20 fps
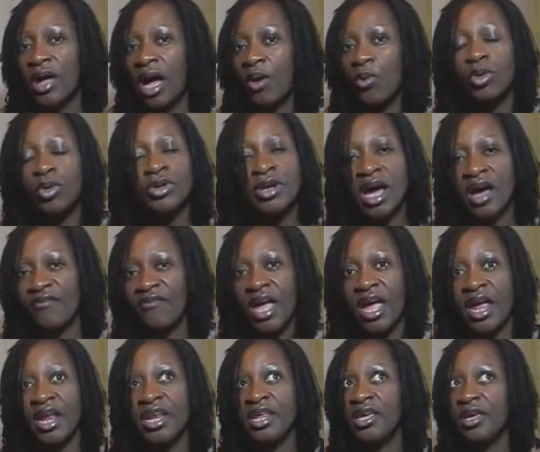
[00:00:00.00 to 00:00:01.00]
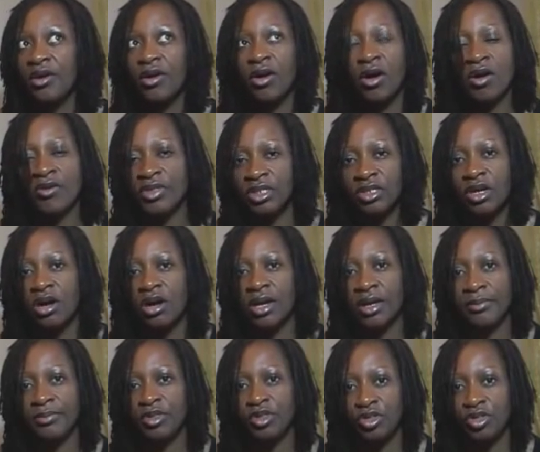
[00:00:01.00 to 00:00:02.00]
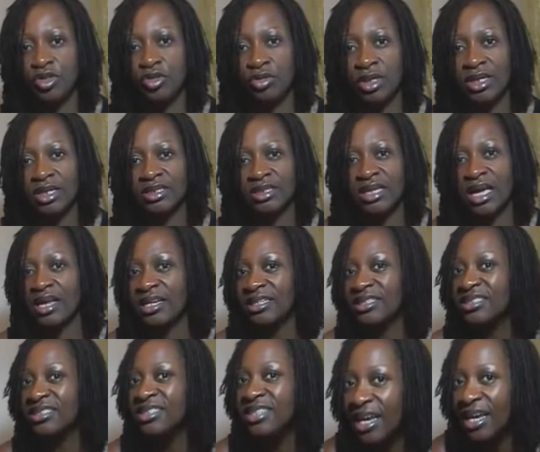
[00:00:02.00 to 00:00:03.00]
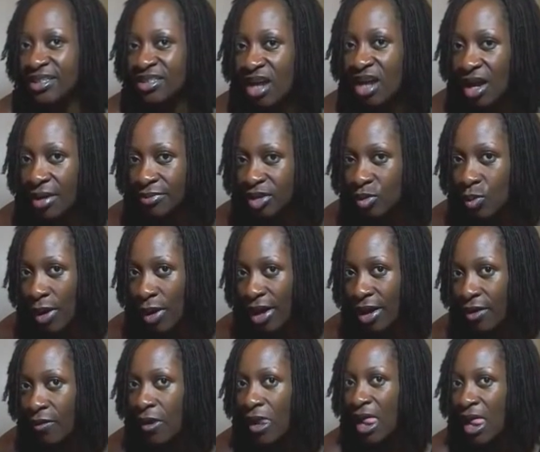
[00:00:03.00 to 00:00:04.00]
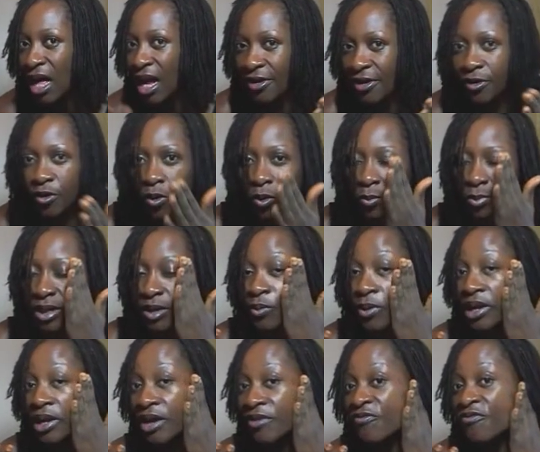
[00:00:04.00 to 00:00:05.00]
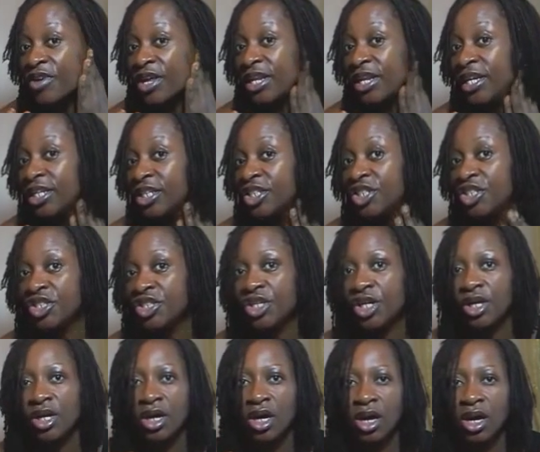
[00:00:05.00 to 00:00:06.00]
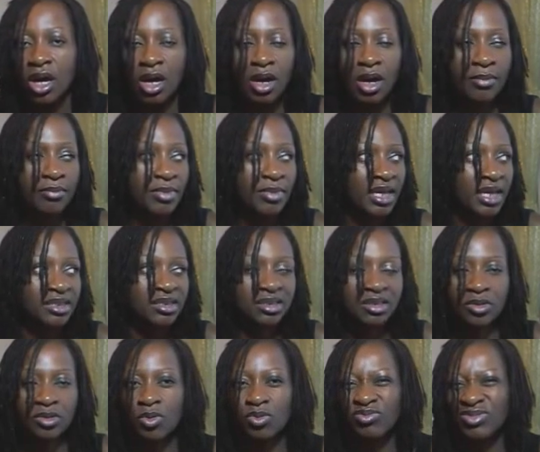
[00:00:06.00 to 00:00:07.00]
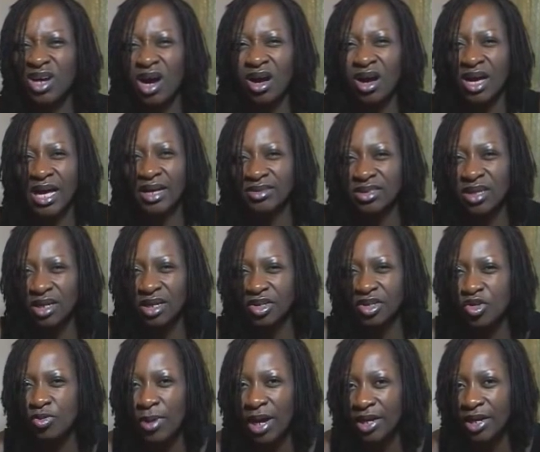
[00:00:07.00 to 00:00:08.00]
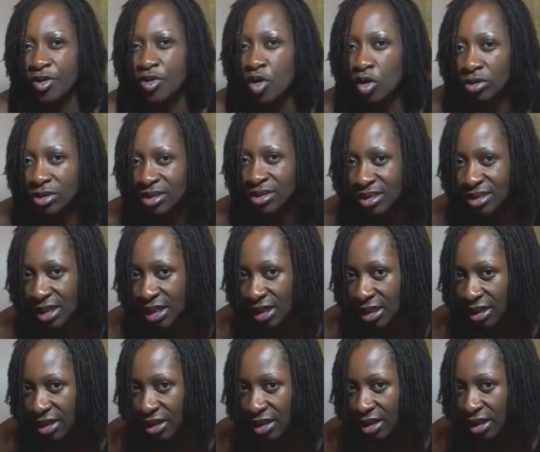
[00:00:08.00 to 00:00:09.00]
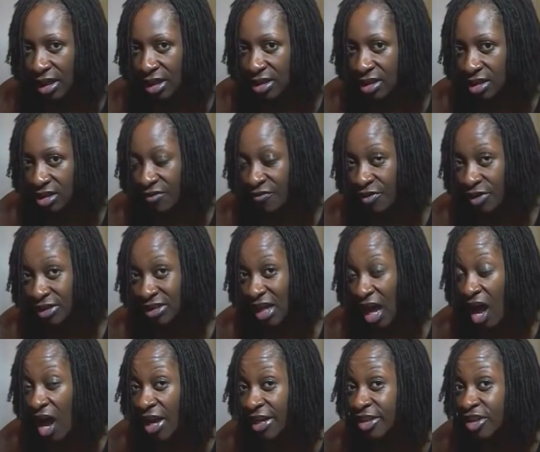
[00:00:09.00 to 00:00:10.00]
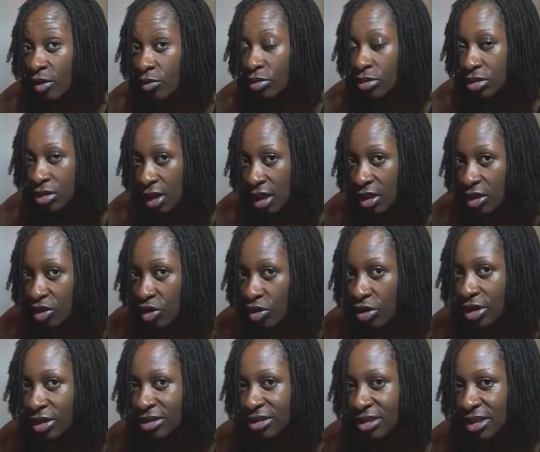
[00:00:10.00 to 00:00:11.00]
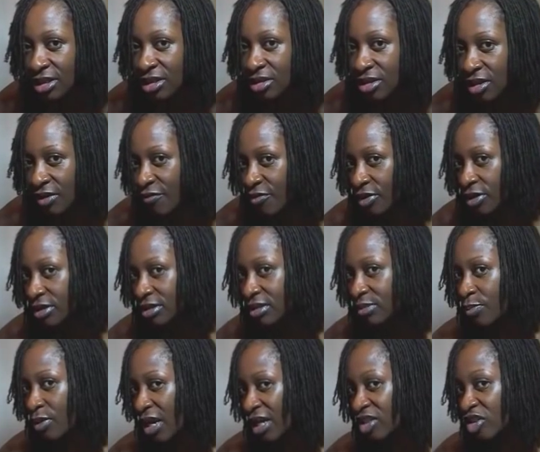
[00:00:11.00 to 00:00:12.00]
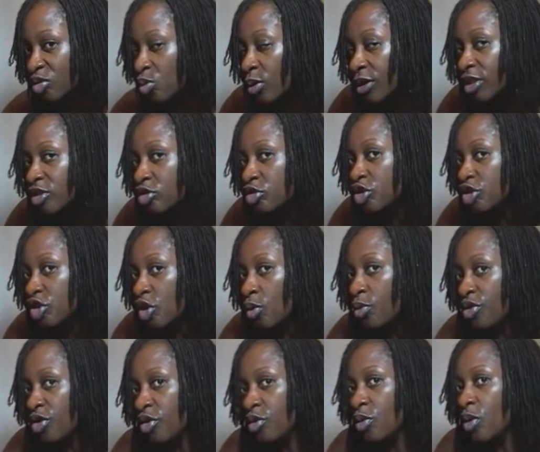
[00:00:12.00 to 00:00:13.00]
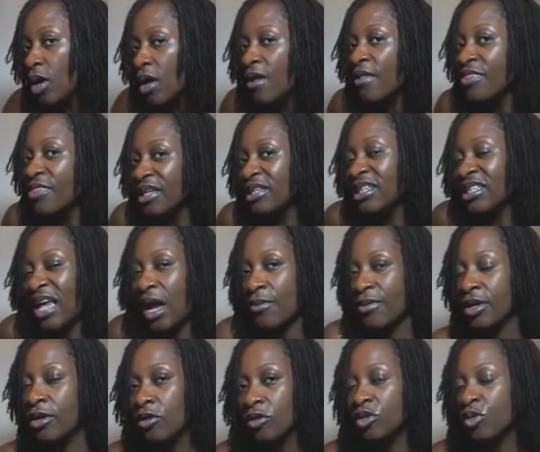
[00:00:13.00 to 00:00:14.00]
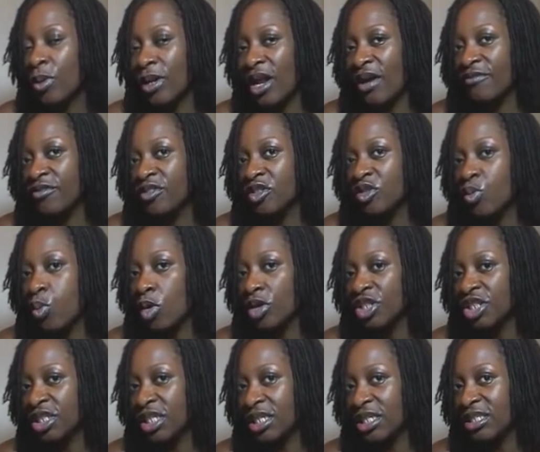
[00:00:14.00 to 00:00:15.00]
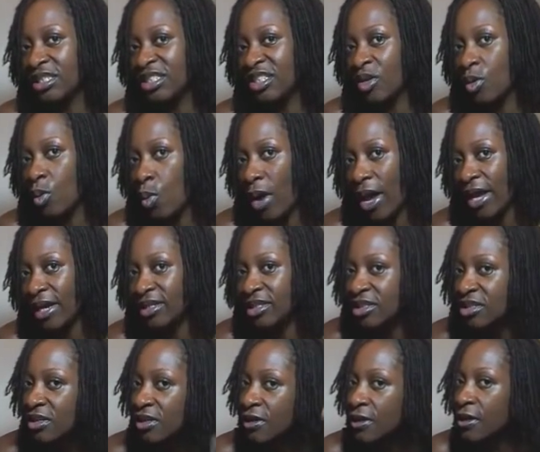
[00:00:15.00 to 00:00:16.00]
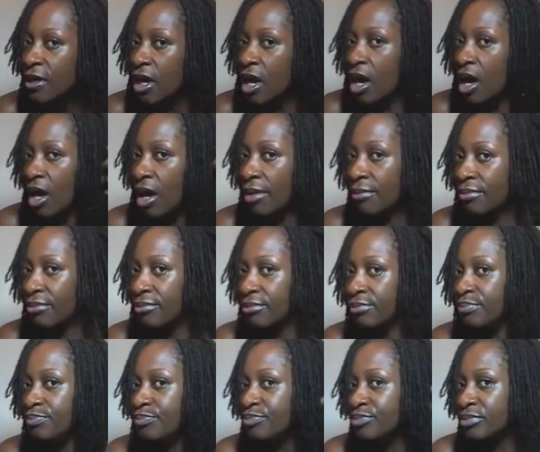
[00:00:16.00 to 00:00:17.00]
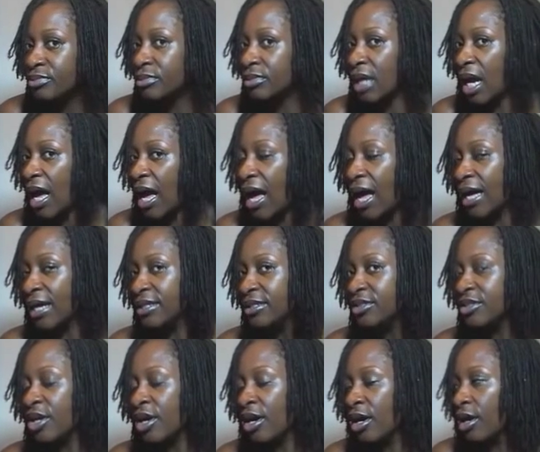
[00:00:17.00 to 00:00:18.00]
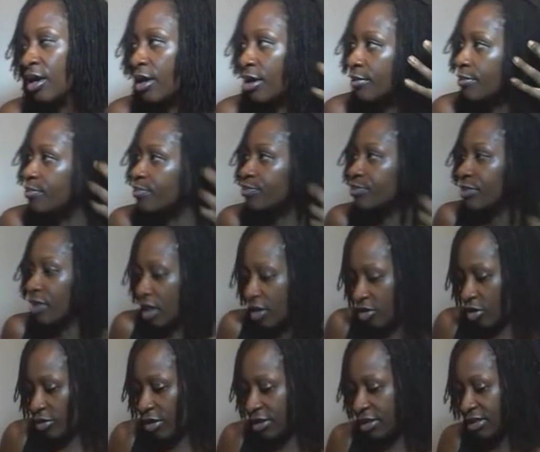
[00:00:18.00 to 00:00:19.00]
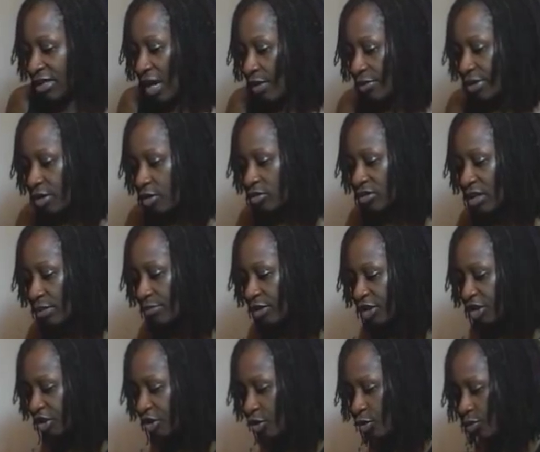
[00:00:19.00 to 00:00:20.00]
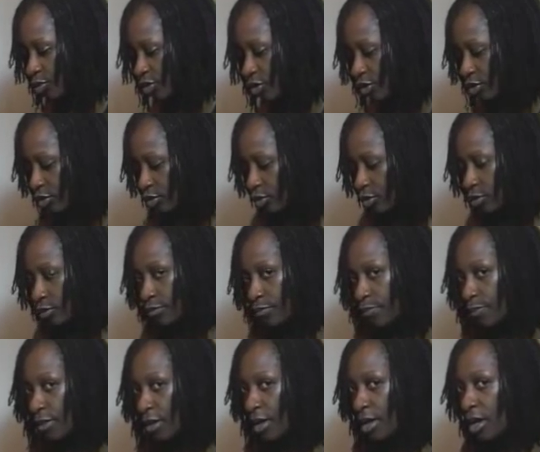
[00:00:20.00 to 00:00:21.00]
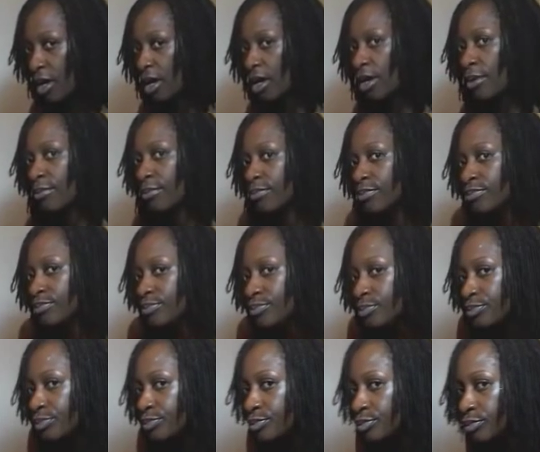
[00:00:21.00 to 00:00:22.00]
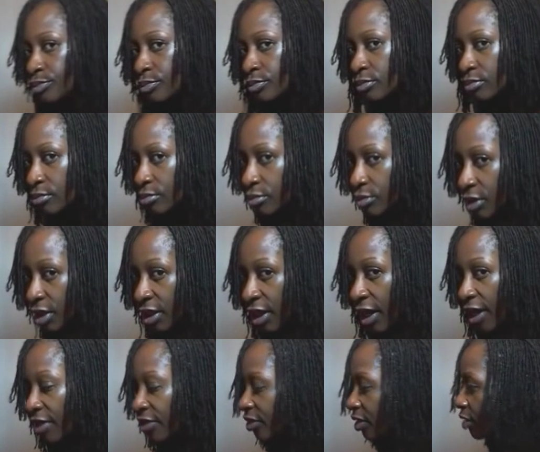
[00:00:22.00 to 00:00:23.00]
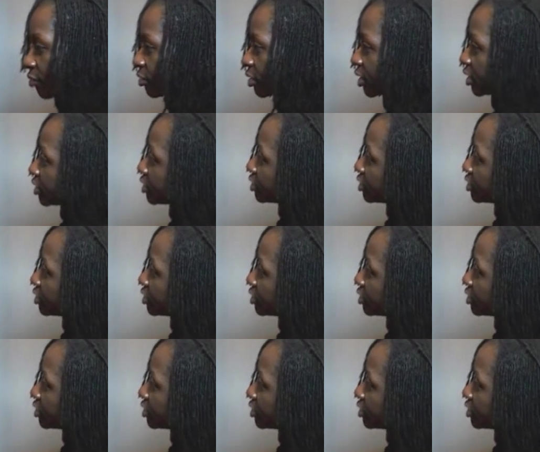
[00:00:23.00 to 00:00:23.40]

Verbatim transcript: I won't have any other time to do this. And it's daytime as well. And normally when I finish, um, it's dark outside and you might not see the difference. I don't think you're going to see the difference, but I just wanted to show you this is how it looks when I've just washed it. It's still wet. Um, and um, so this is how it looks. Let me show you. Um, yeah, there it